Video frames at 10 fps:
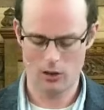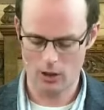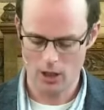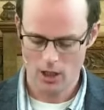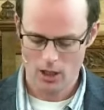
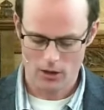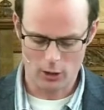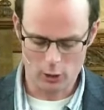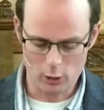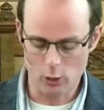the,
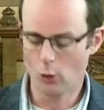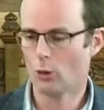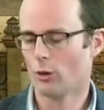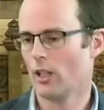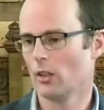the
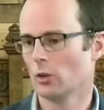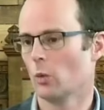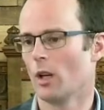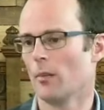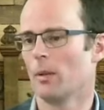
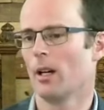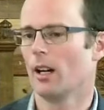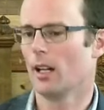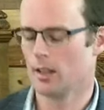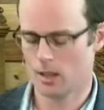glorious one
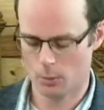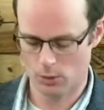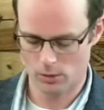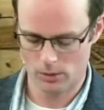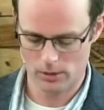behind them
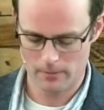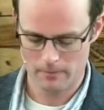all.